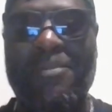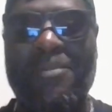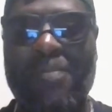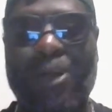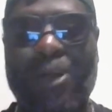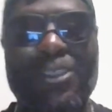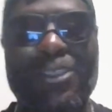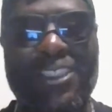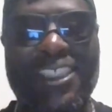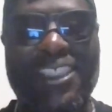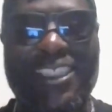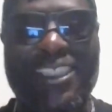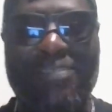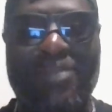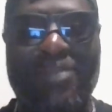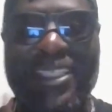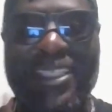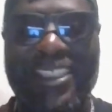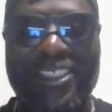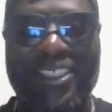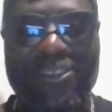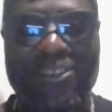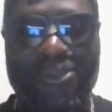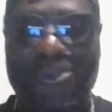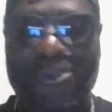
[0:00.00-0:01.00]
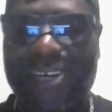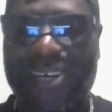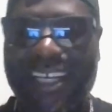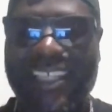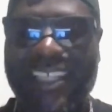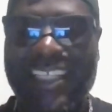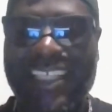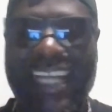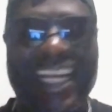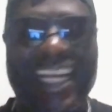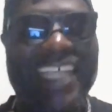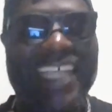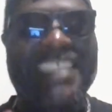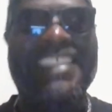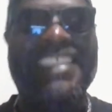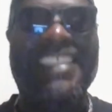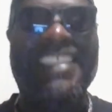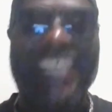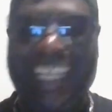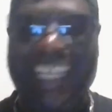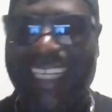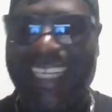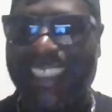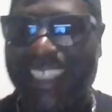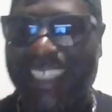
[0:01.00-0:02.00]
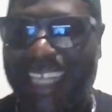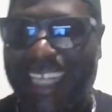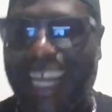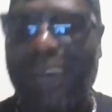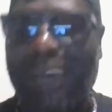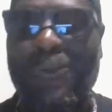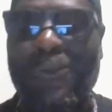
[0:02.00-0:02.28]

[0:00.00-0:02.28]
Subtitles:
most expensive one, and I said that I